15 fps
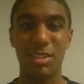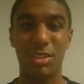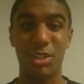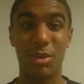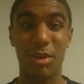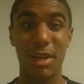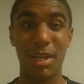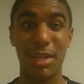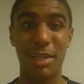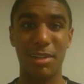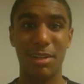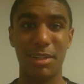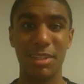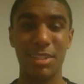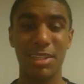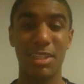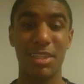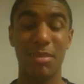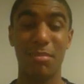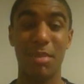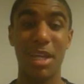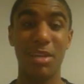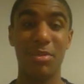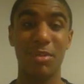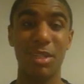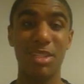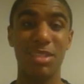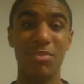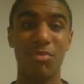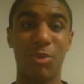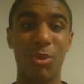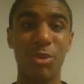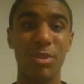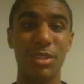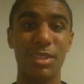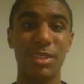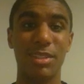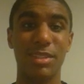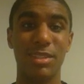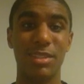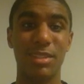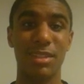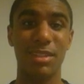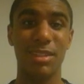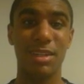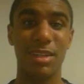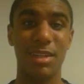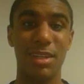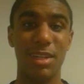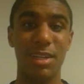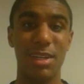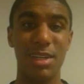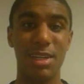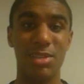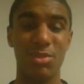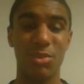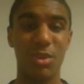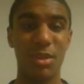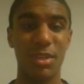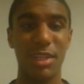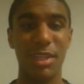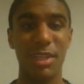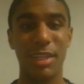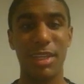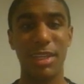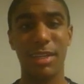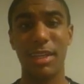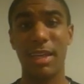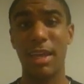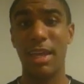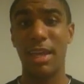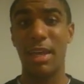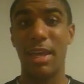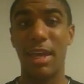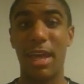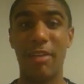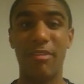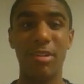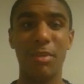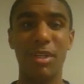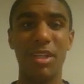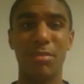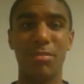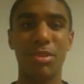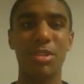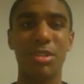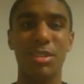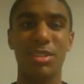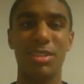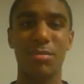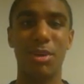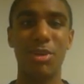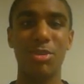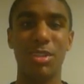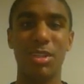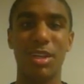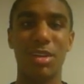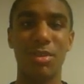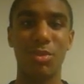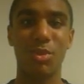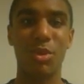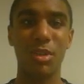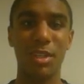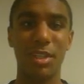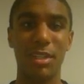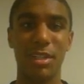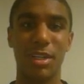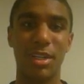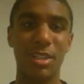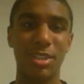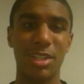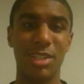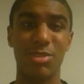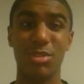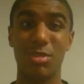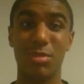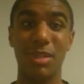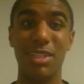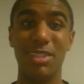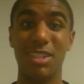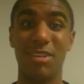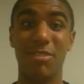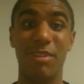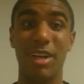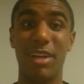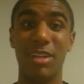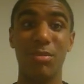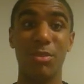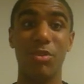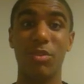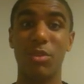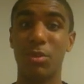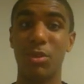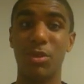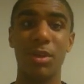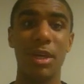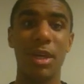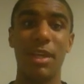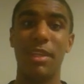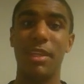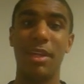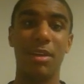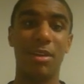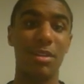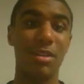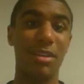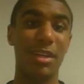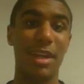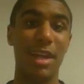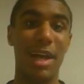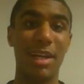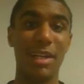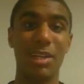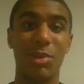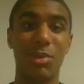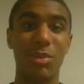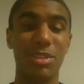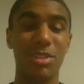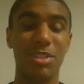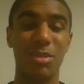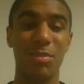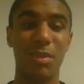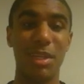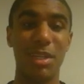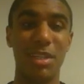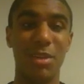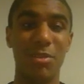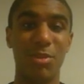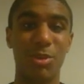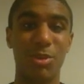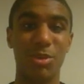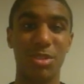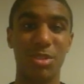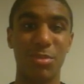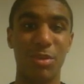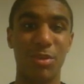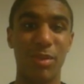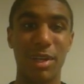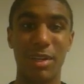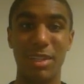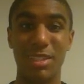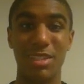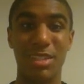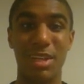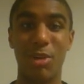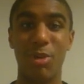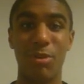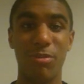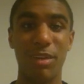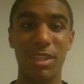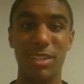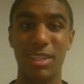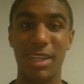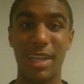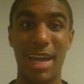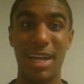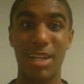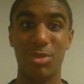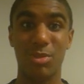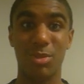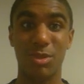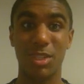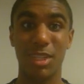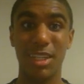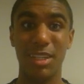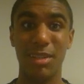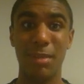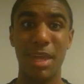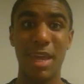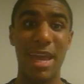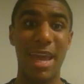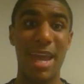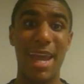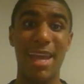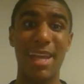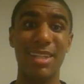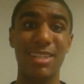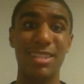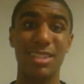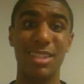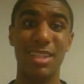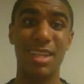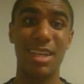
trade and all this, and the main reason for this is one key thing. Everybody on Brooklyn is mostly on 1-year contracts, which means they're very movable. They are not going to be difficult to move around. It's no effect to the actual team, and